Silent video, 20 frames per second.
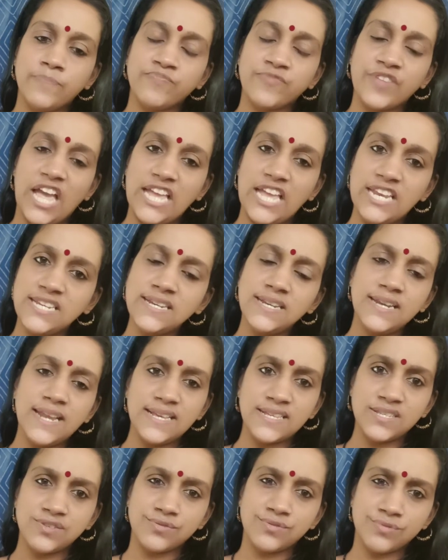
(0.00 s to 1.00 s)
And in an
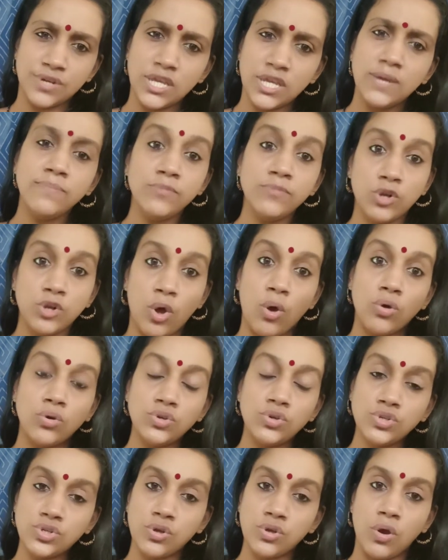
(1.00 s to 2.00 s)
extreme
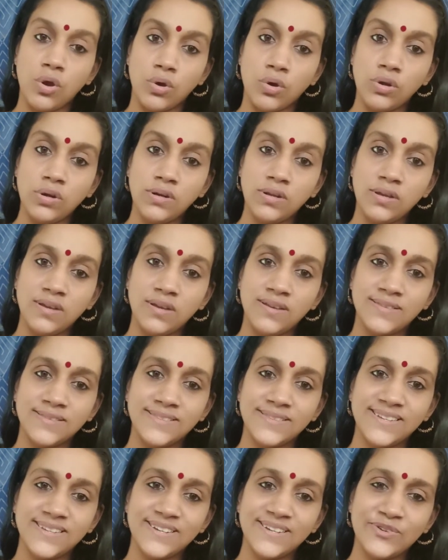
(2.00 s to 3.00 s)
long shot,
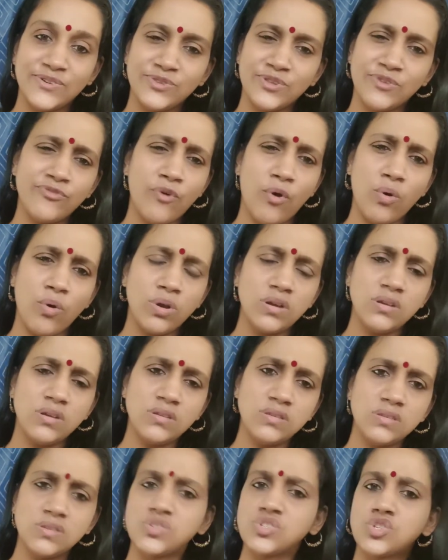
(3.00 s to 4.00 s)
the
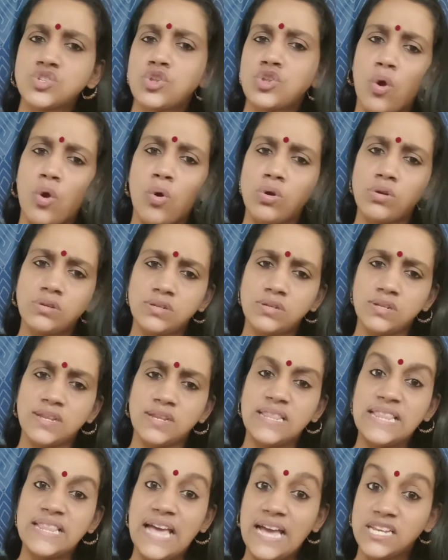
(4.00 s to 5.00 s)
focus is not
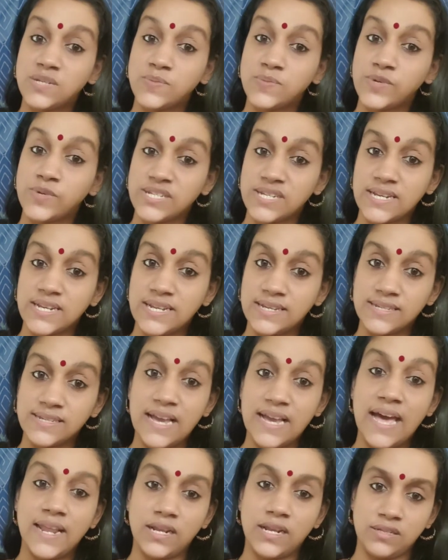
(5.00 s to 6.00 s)
in that particular
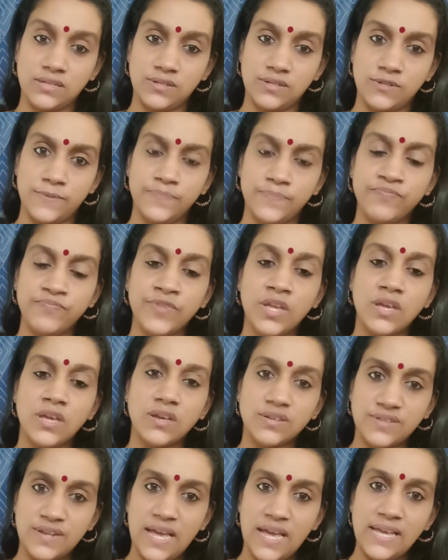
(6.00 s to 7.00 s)
character.
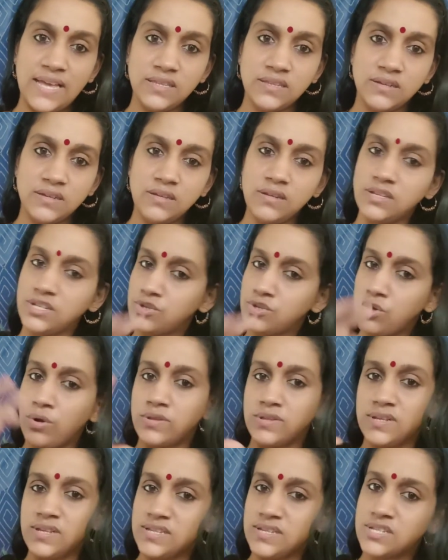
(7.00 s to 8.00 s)
Rather,
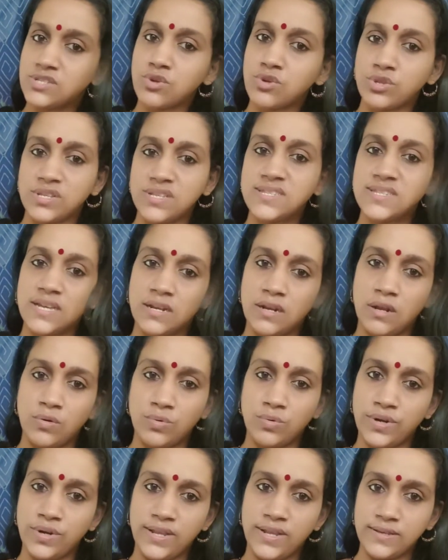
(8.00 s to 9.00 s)
it is on the
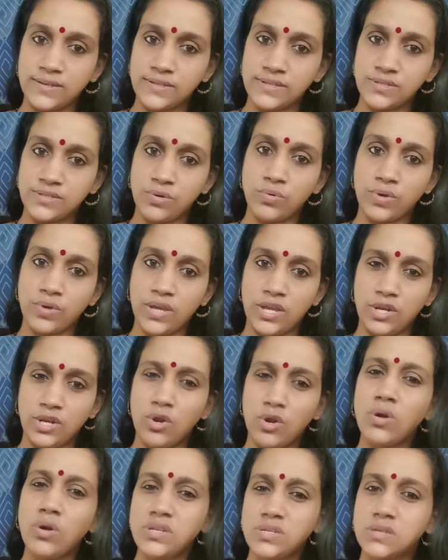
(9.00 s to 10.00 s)
surroundings. Okay,
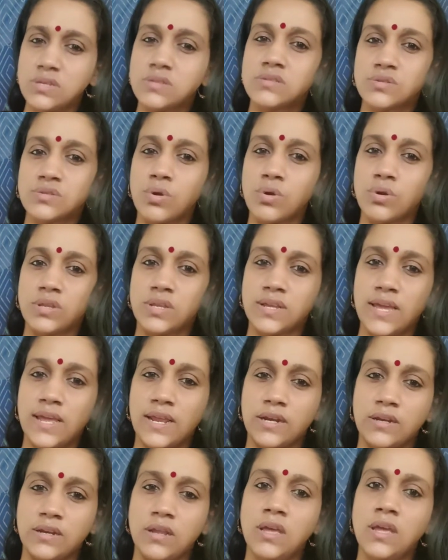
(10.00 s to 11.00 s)
not just on the
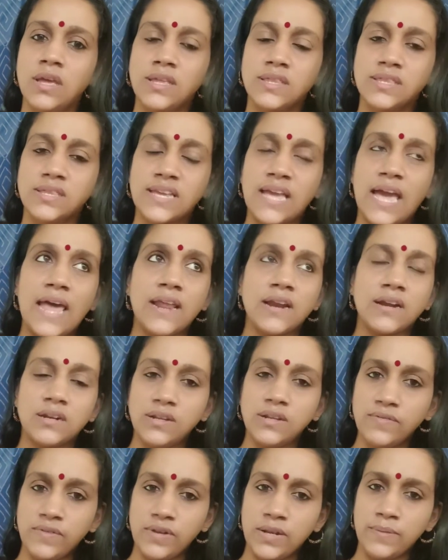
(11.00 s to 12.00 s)
character. The
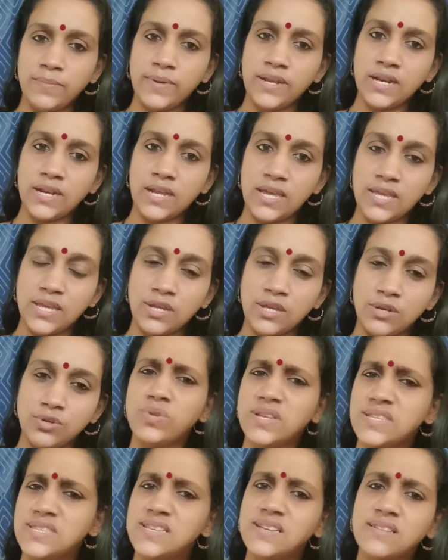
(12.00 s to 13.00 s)
character will be like
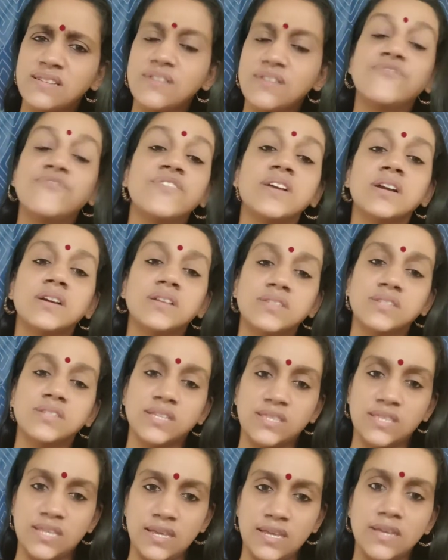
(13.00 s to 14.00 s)
insignificant a
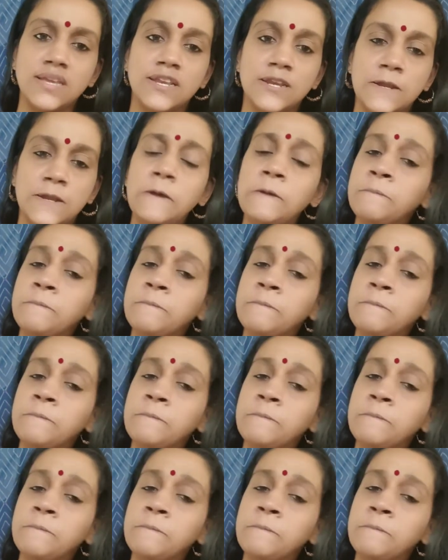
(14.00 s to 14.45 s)
thing in